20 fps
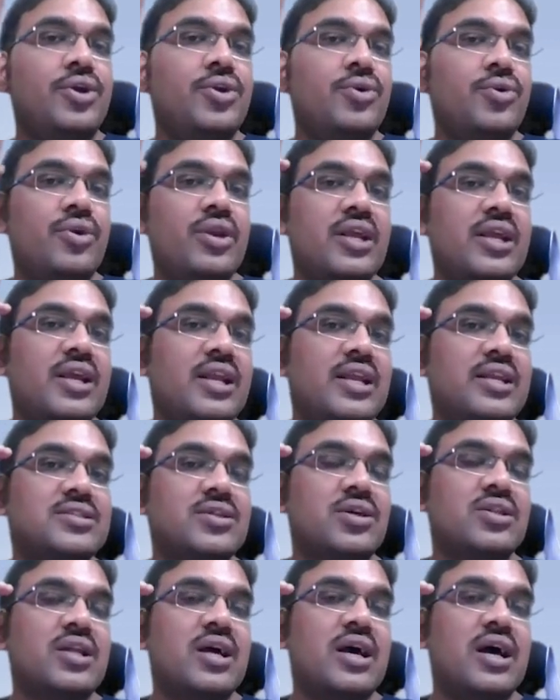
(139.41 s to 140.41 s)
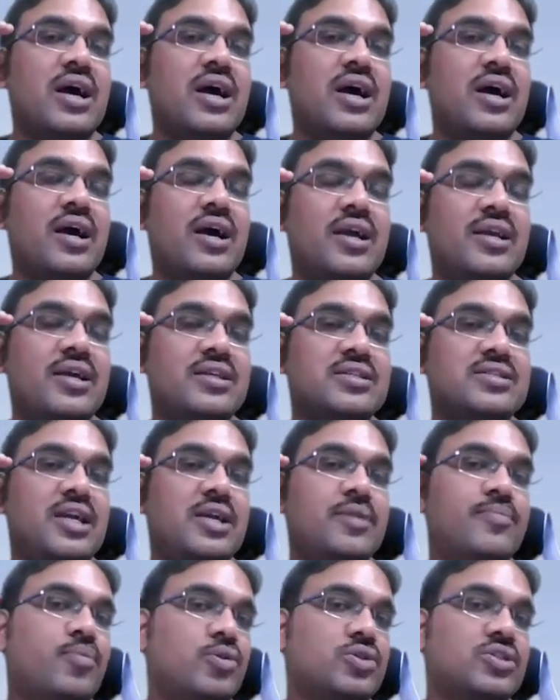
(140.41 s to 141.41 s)
Utricle is on the higher
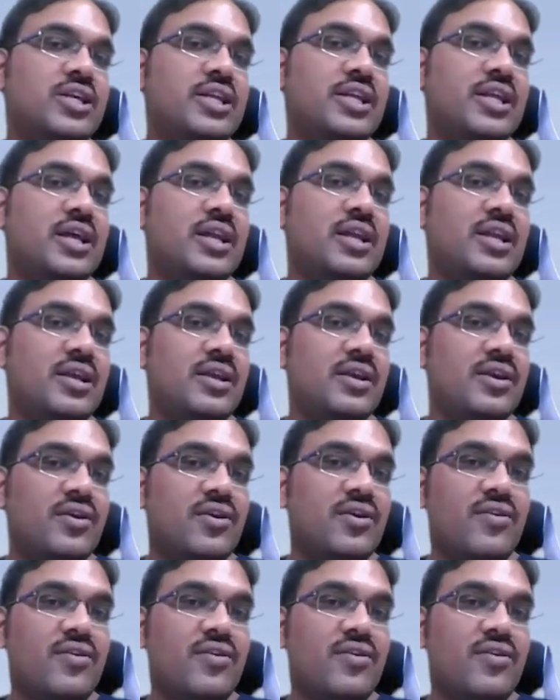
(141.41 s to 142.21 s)
side posteriorly.